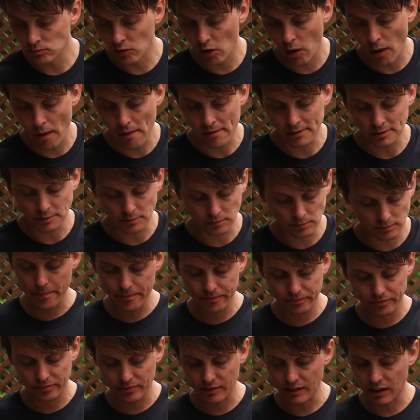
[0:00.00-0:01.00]
lovely,
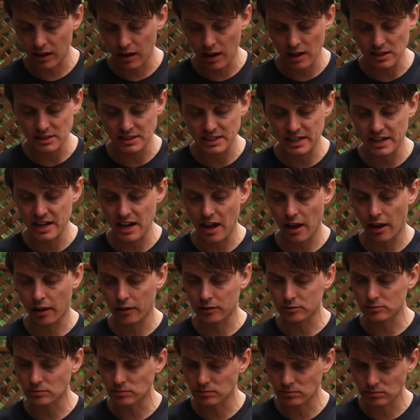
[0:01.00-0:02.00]
acidic,
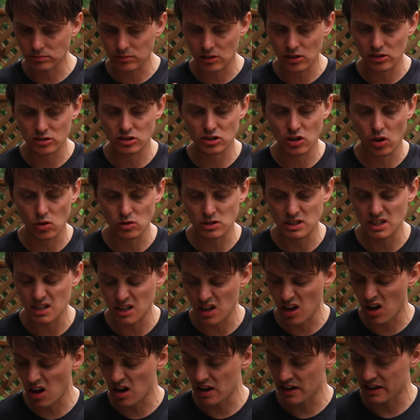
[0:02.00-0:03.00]
salty,
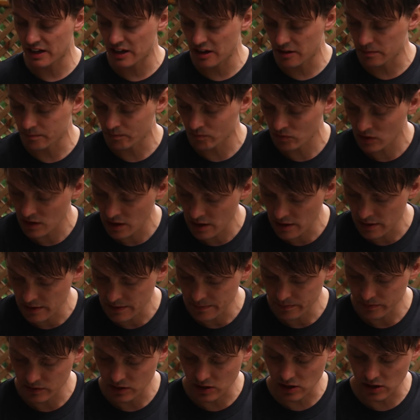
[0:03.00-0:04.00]
garlicky.
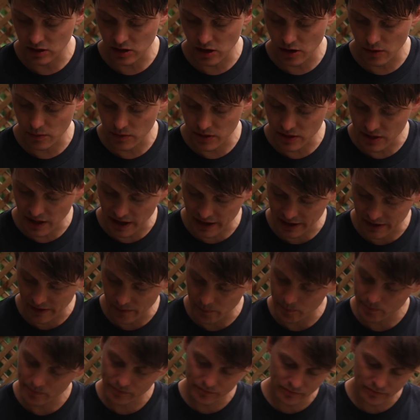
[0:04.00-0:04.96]
Gonna go with like a